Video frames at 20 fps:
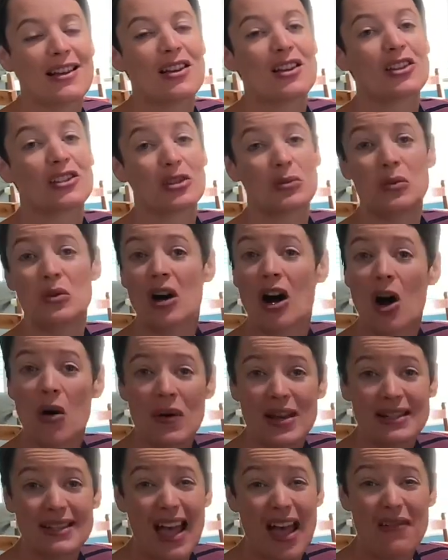So we'll
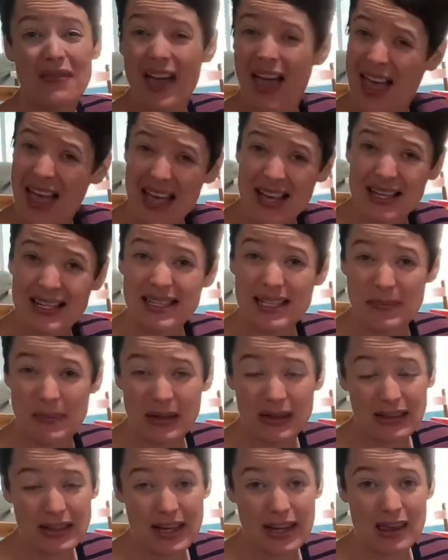always have eggs
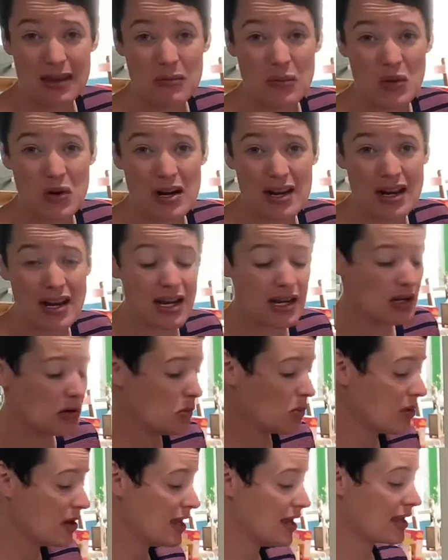typically in the morning
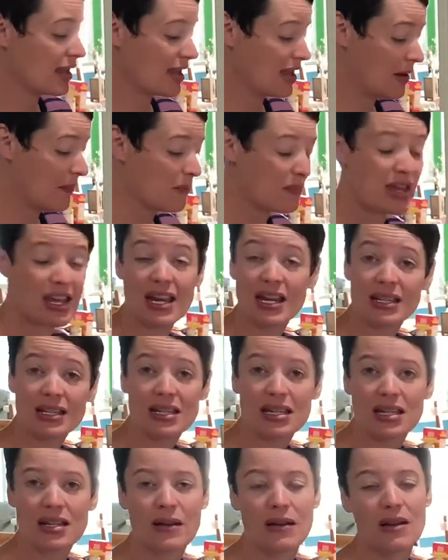with a
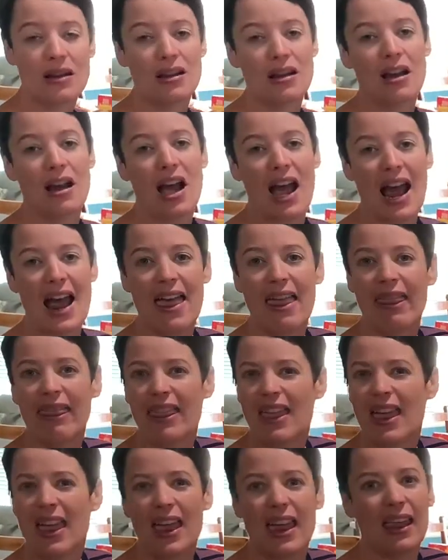meat, and
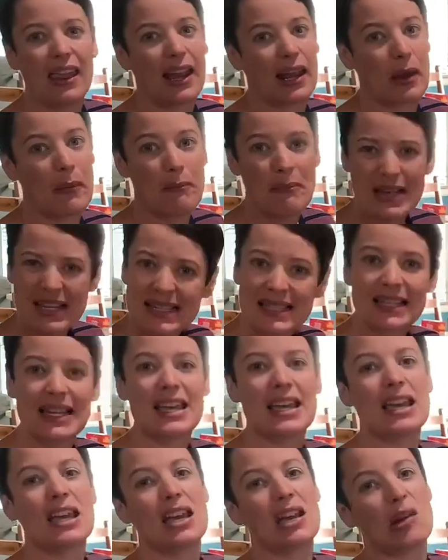then like a
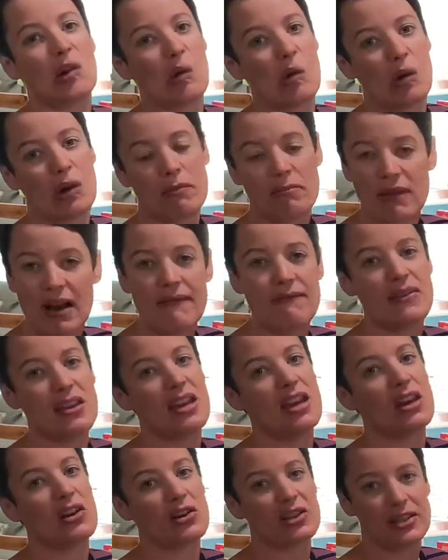biscuit or a
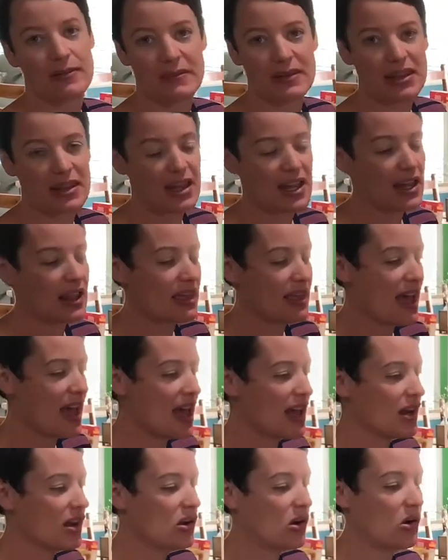muffin or something like
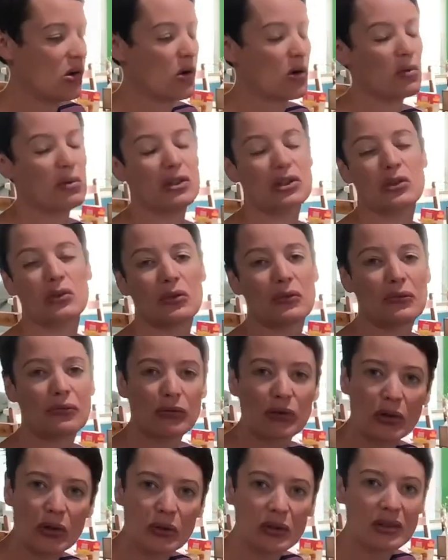that, or we'll do a
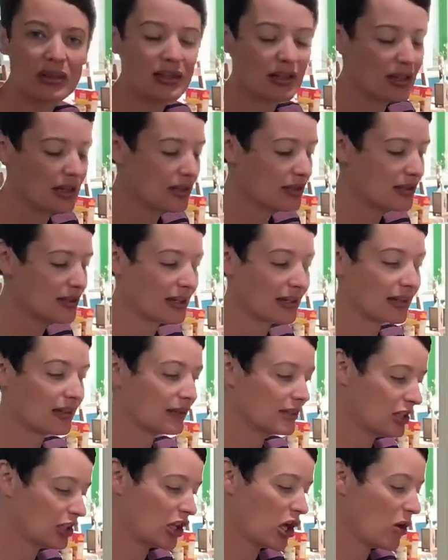fruit
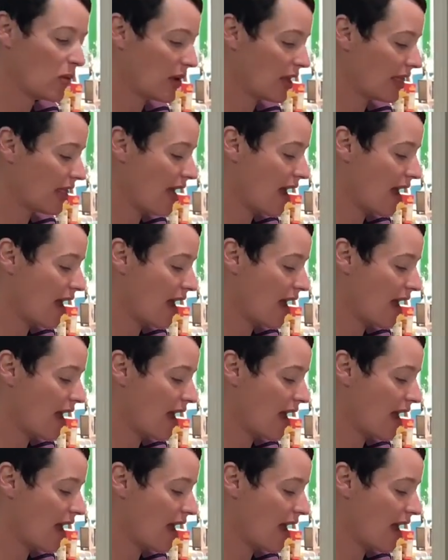to go with